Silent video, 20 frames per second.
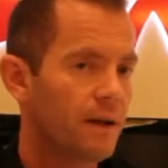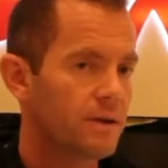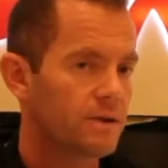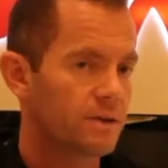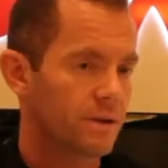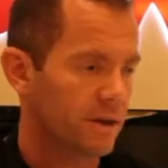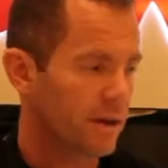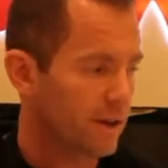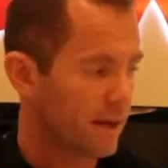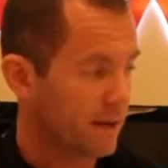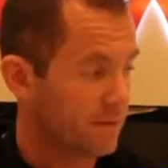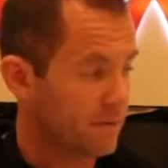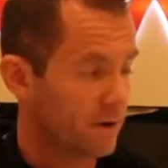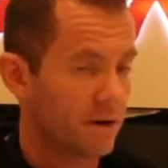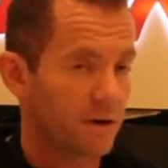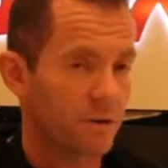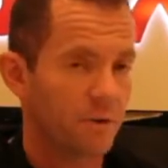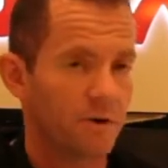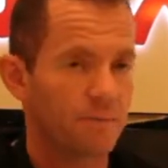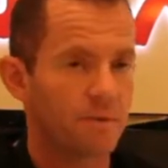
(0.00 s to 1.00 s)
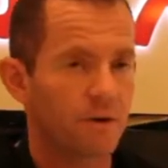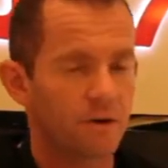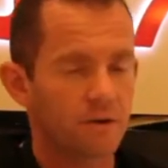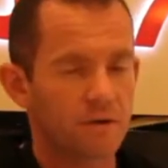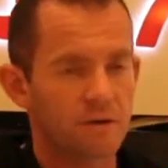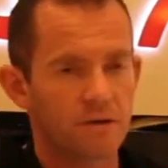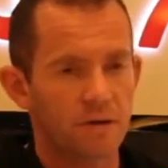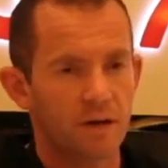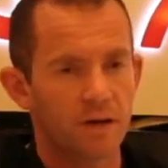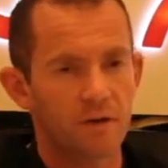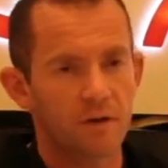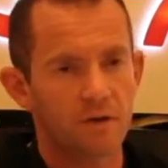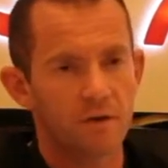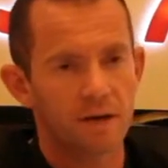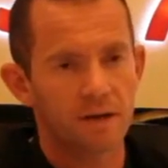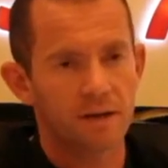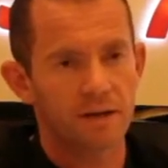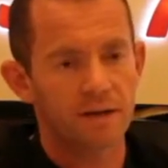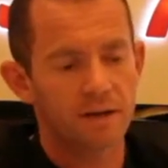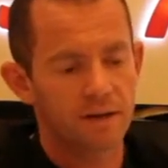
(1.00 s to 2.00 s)
So they'll have our equipment on site
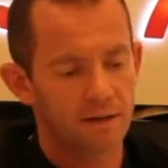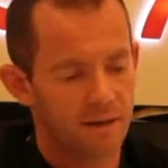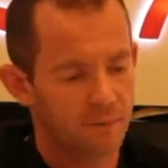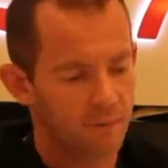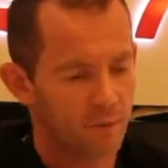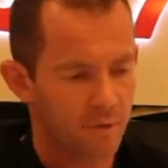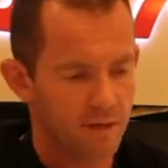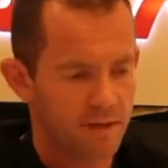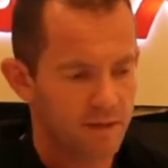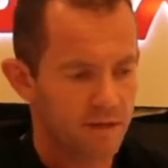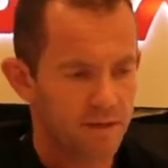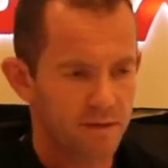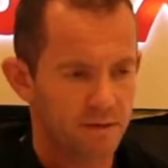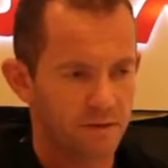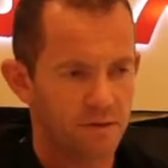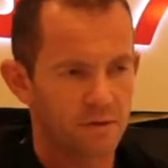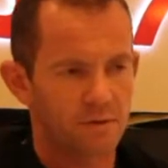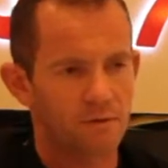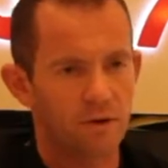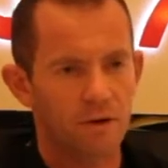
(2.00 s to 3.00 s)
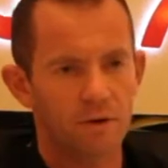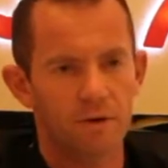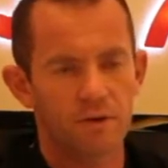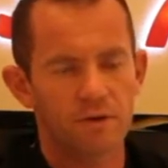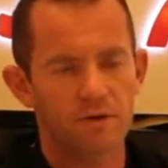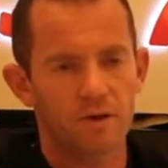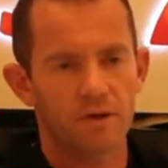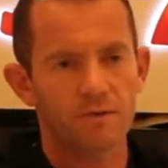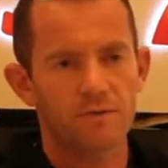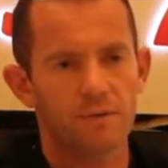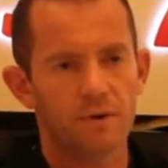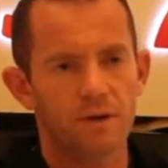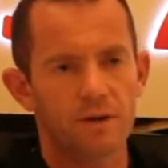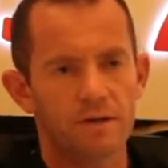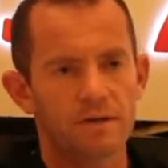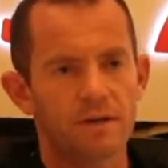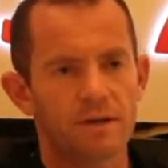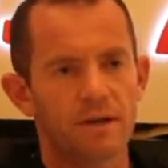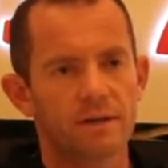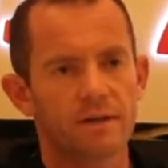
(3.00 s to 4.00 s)
already, and then what we tend to do is roll the software
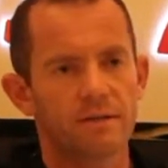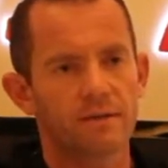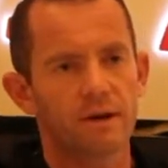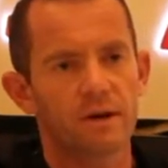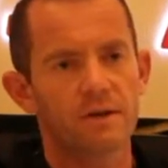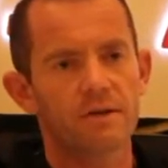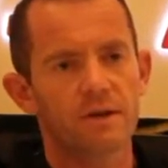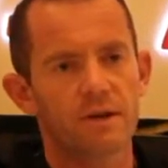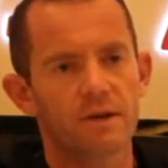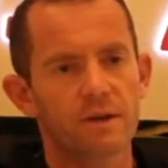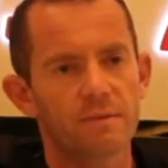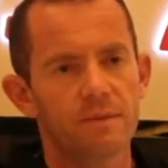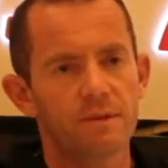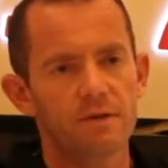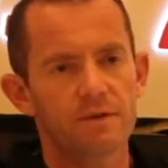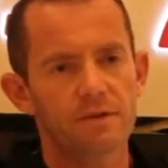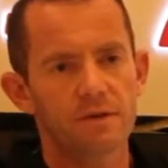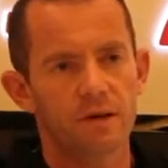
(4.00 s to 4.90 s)
into their device agreement.